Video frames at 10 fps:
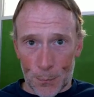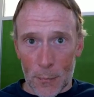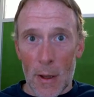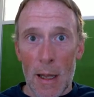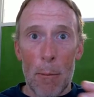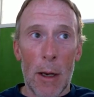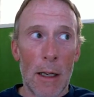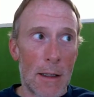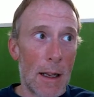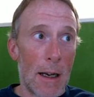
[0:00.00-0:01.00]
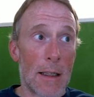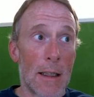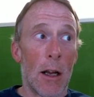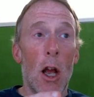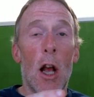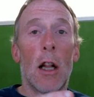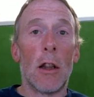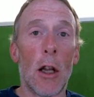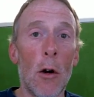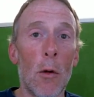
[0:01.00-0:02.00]
That means that it's a
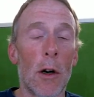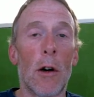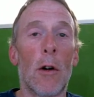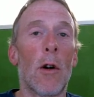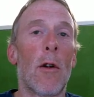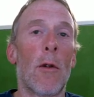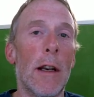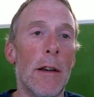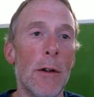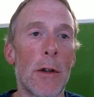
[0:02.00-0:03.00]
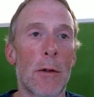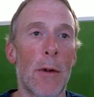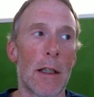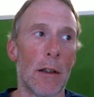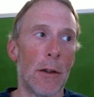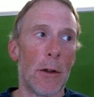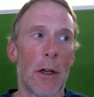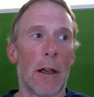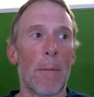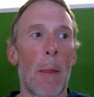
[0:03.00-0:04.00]
lower or a reduced
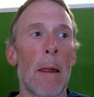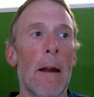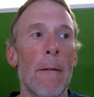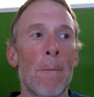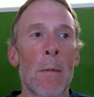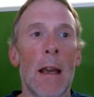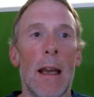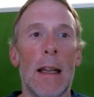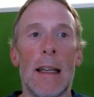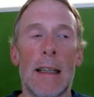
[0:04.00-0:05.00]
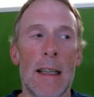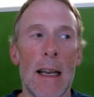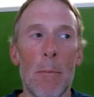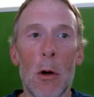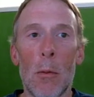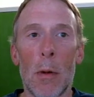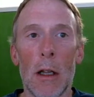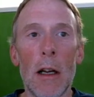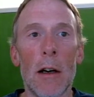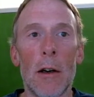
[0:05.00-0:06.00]
resolution. In the example
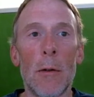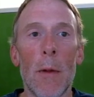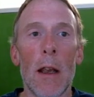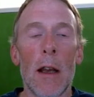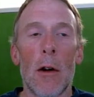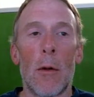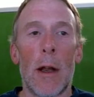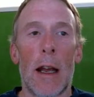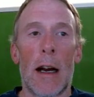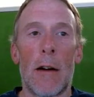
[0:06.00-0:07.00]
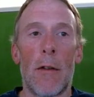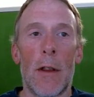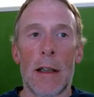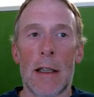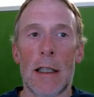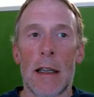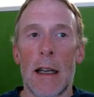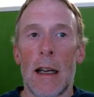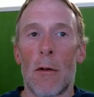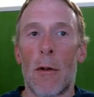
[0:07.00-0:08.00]
below, we have this
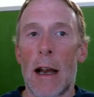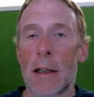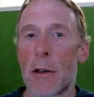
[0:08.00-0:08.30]
raster